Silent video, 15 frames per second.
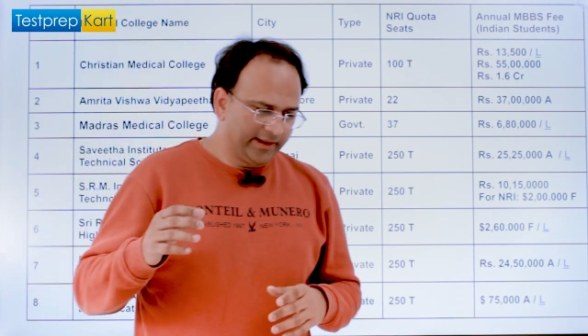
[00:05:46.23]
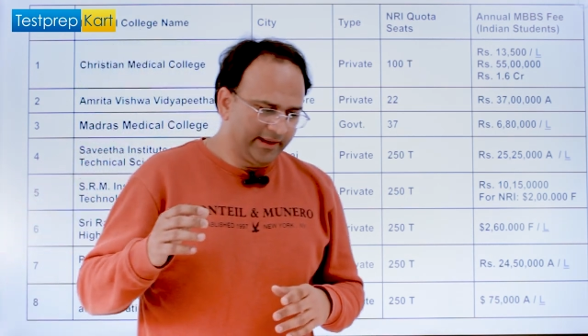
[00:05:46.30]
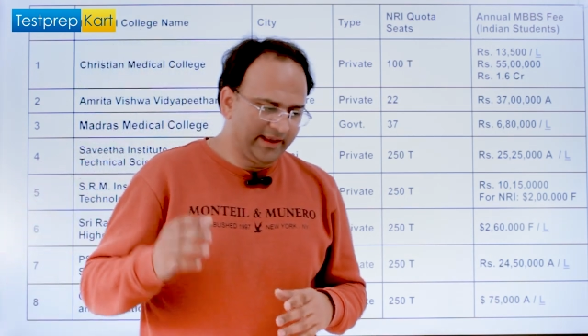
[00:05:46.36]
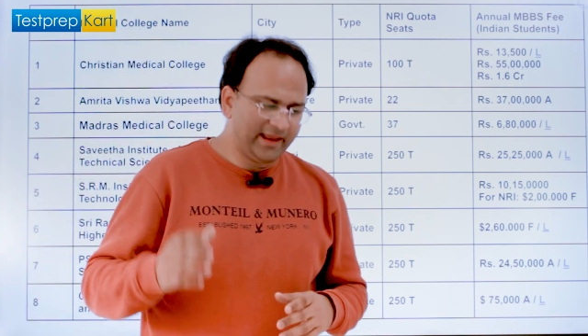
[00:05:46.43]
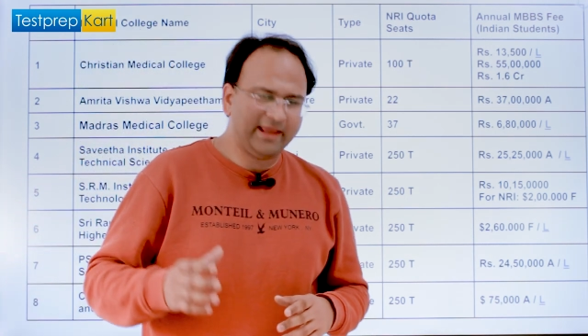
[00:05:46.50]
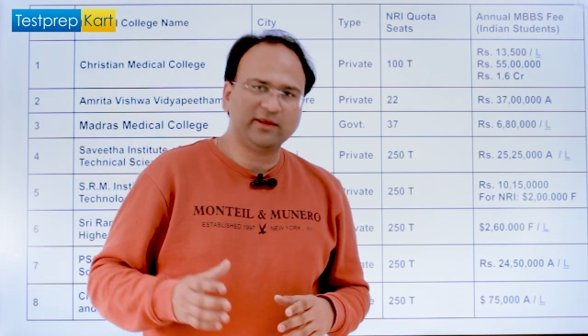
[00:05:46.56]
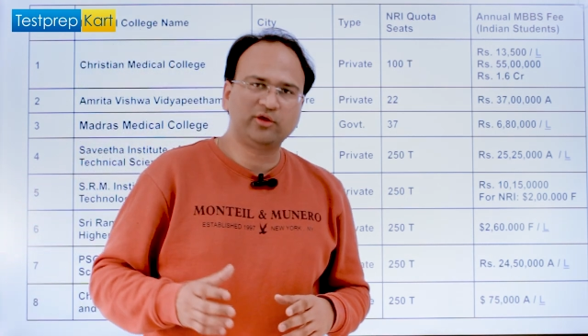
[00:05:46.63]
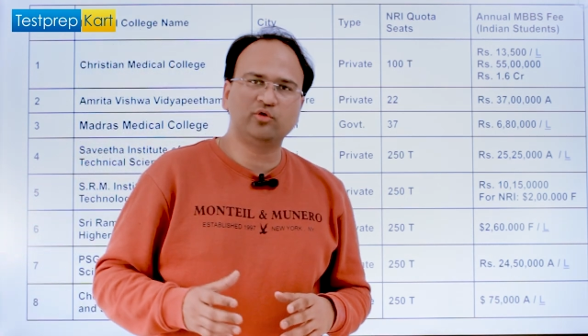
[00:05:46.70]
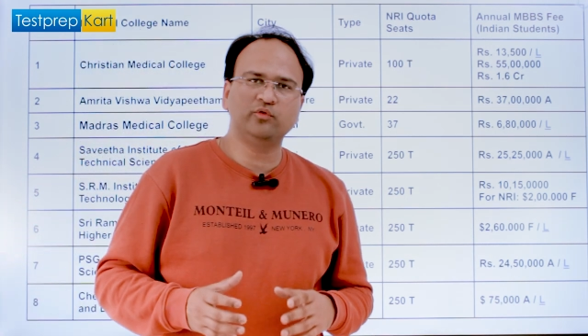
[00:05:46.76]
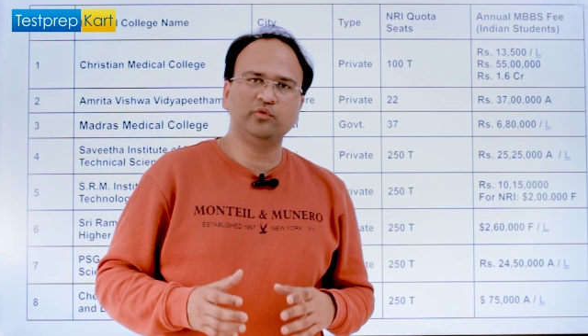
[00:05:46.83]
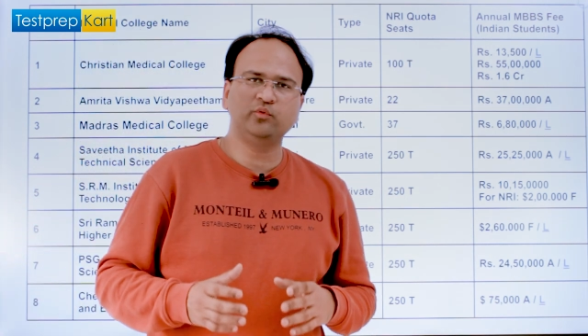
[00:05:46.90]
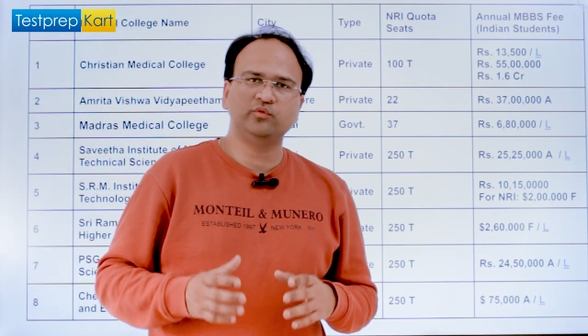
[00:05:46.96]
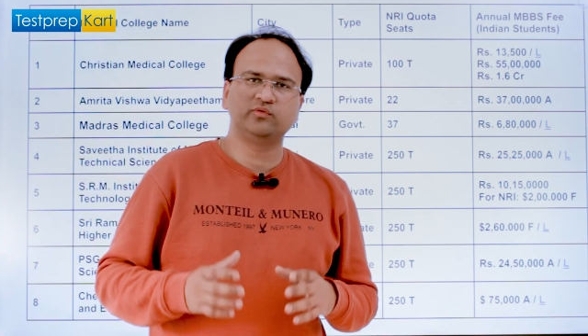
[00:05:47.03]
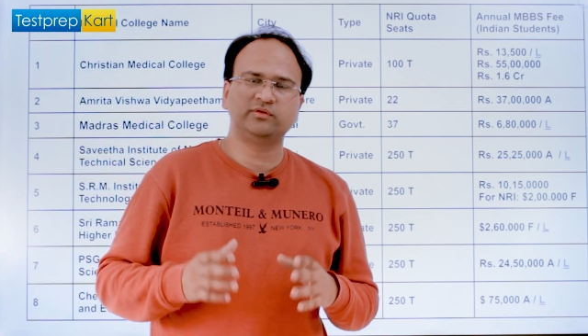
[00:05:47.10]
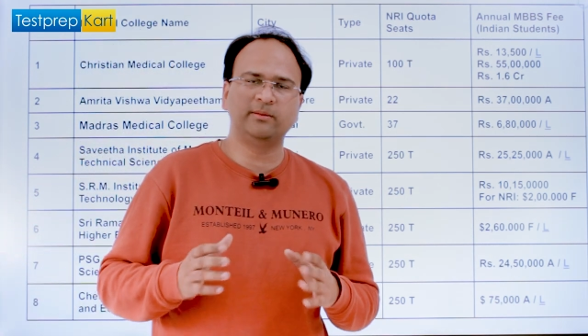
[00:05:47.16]

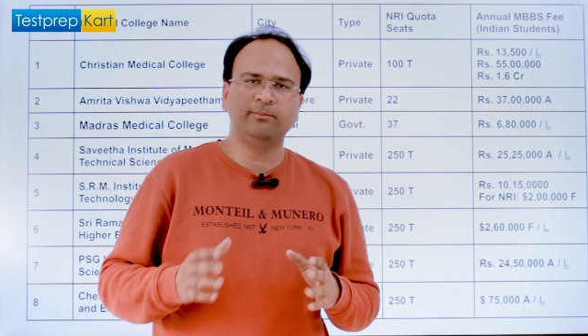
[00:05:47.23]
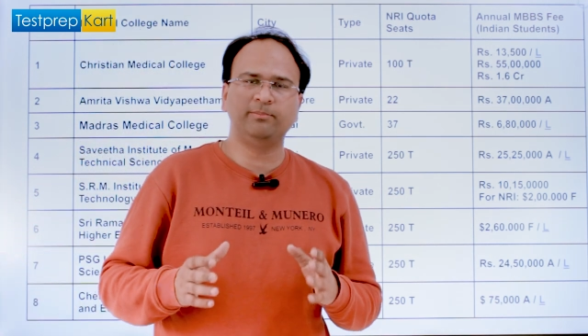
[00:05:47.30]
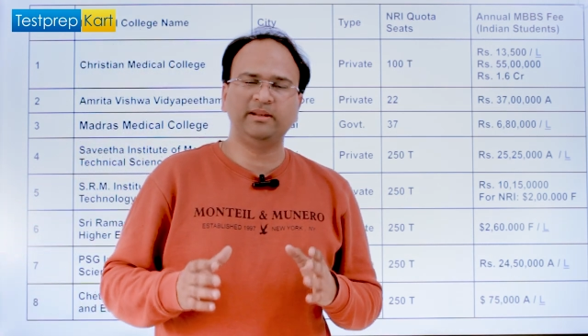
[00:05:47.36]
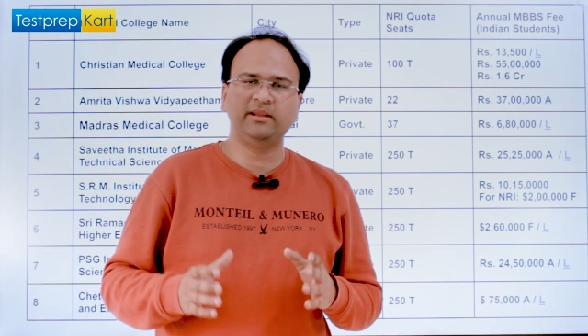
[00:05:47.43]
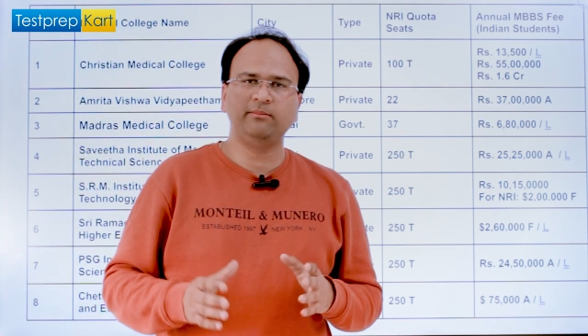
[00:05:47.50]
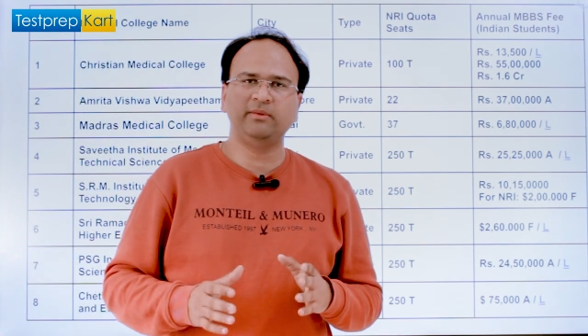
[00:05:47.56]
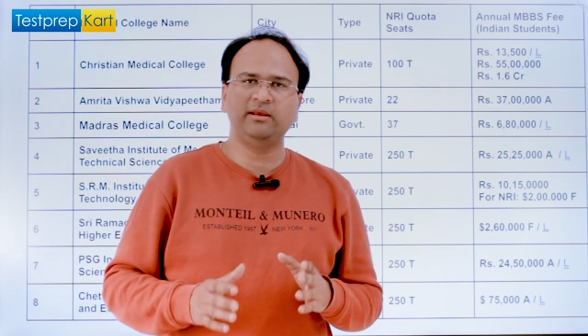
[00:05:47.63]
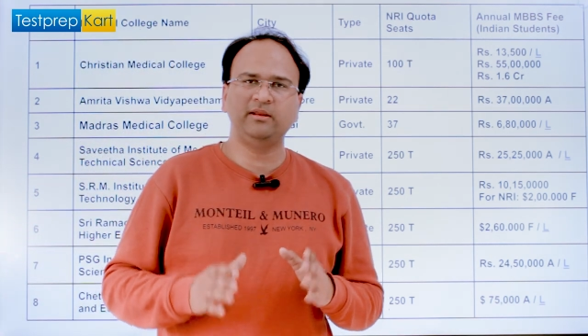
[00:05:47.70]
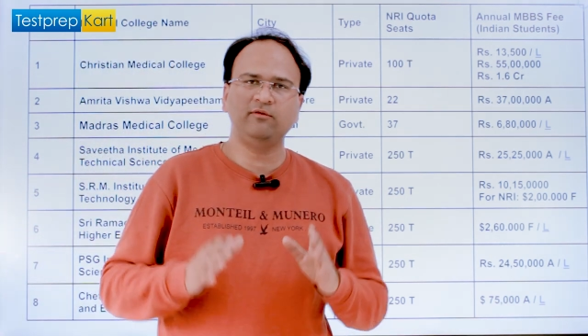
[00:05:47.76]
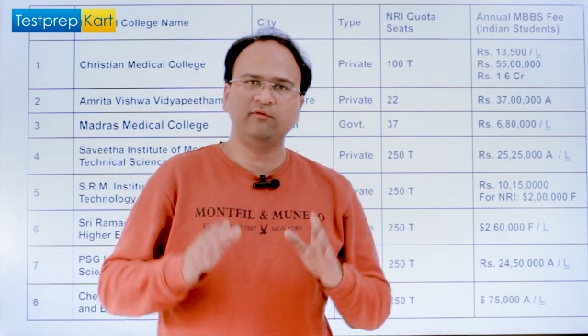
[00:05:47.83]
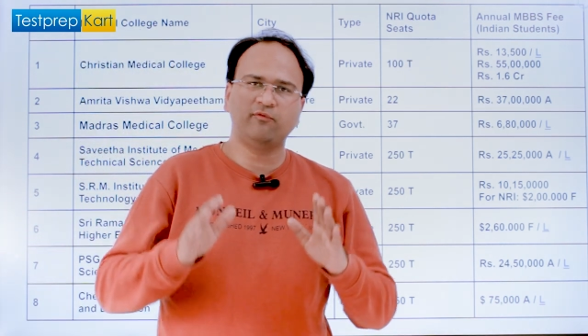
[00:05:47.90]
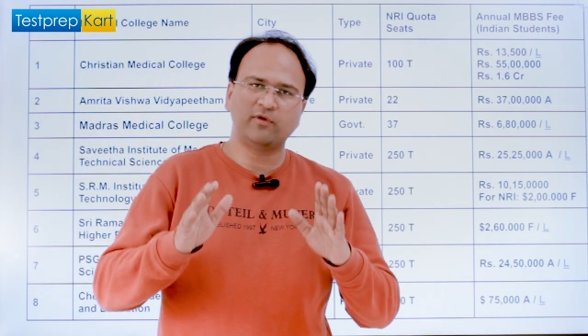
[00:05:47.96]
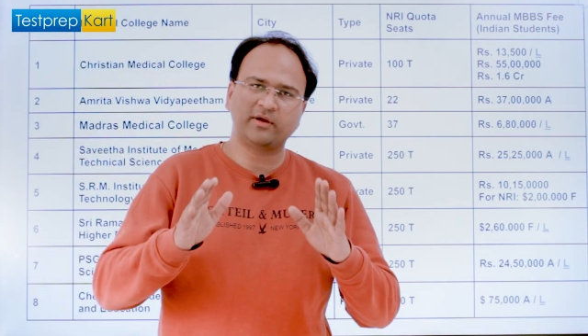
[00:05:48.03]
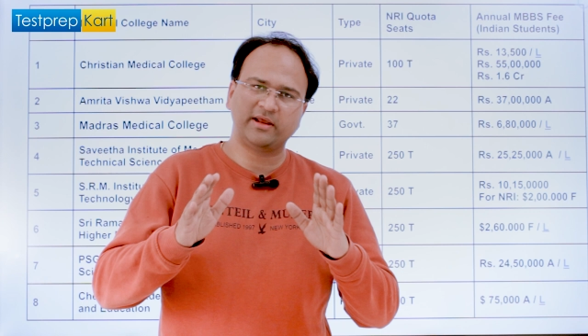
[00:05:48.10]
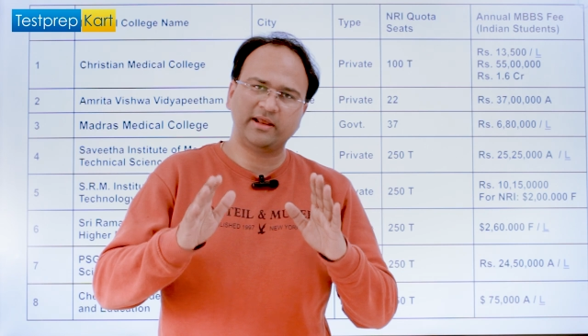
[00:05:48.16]
AIQ simply
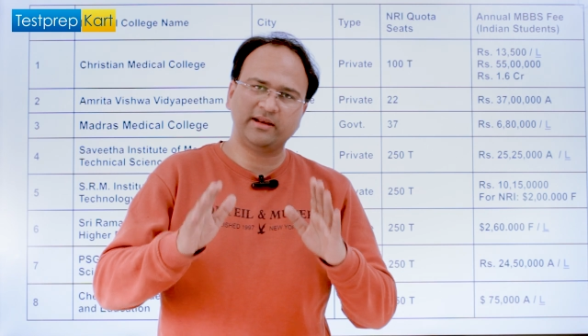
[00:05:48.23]
means for